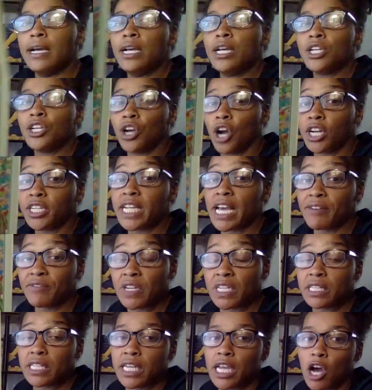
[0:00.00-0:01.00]
You're
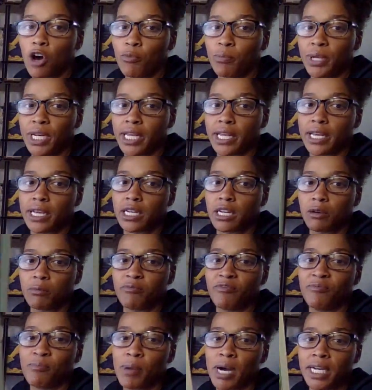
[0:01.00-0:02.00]
definitely opening an
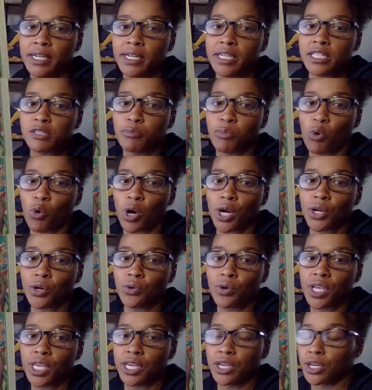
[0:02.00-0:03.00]
abundance
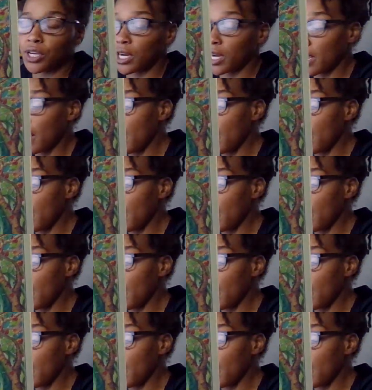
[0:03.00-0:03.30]
portal here.